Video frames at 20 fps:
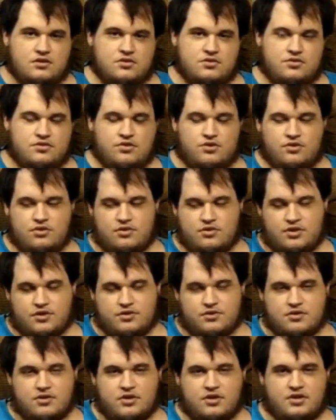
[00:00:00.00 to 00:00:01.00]
to your
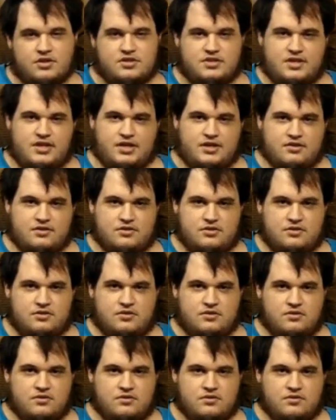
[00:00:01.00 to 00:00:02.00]
other contact,
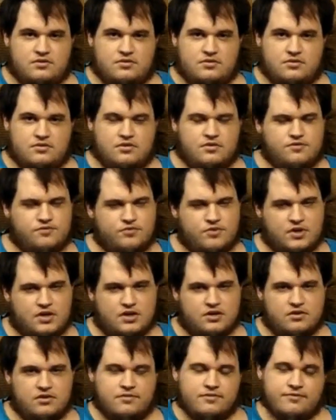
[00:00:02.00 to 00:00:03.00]
your friend,
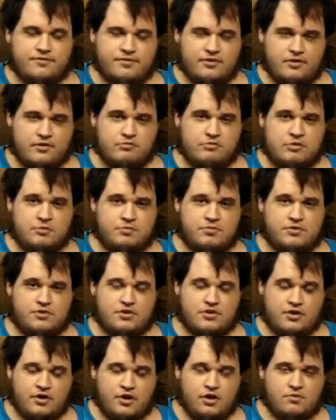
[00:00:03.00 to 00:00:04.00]
your family member, your
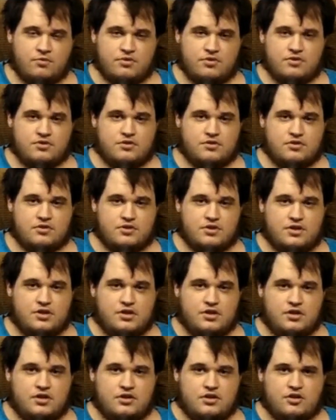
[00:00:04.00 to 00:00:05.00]
coworker,
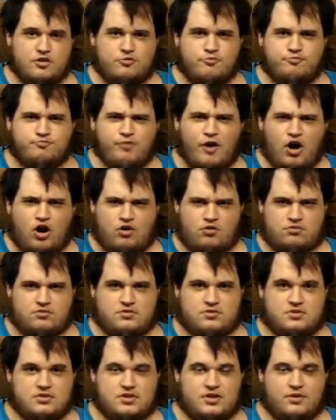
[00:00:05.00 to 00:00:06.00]
your
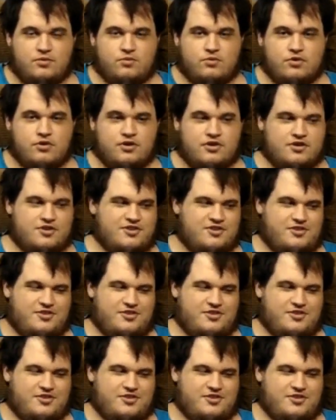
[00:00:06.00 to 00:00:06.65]
boss at work,